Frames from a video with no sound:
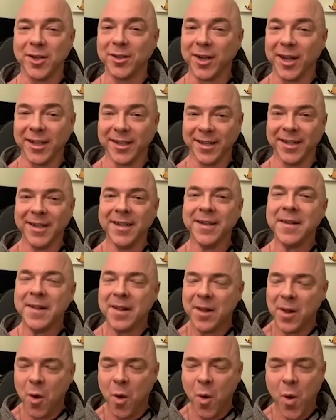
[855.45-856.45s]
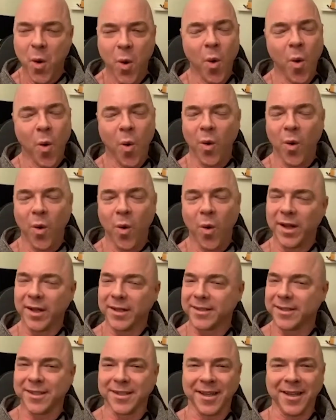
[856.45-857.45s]
You're like, whew,
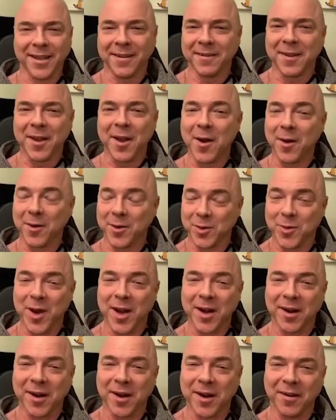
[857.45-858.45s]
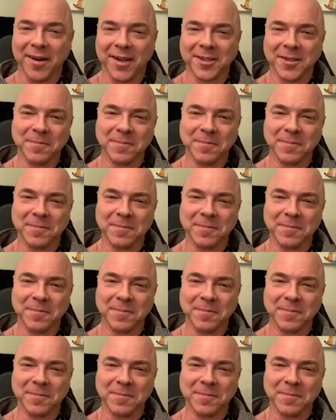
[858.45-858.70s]
it's just quite a rush.